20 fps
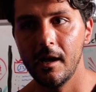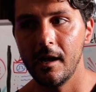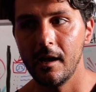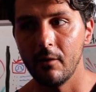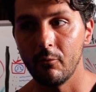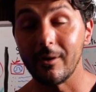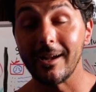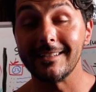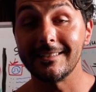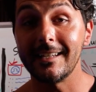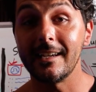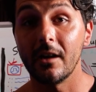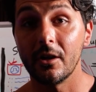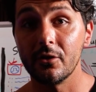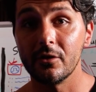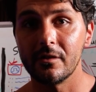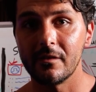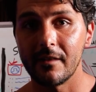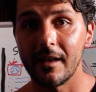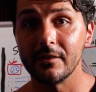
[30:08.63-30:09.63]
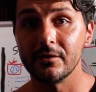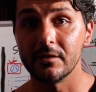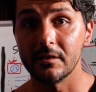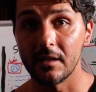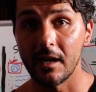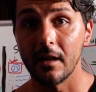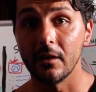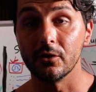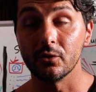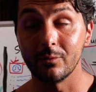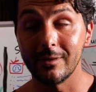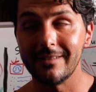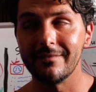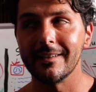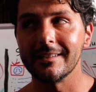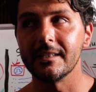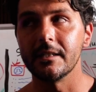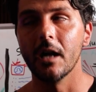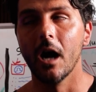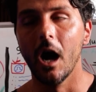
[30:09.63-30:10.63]
When I say hundreds of thousands of dollars, we
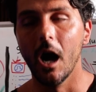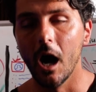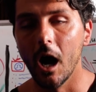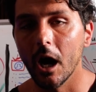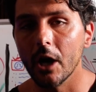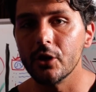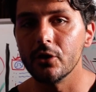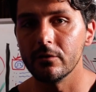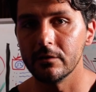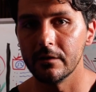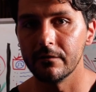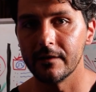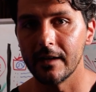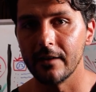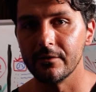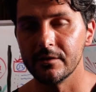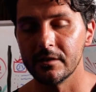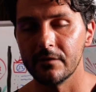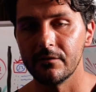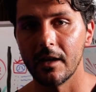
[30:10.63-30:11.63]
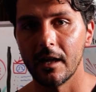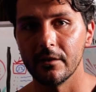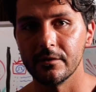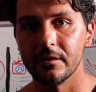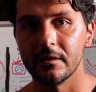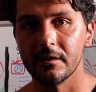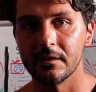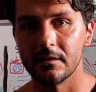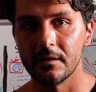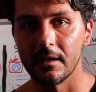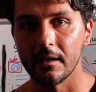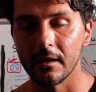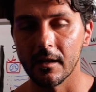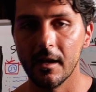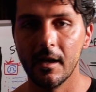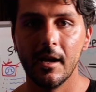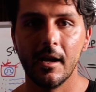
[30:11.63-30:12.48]
invested hundreds of thousands of dollars in this thing,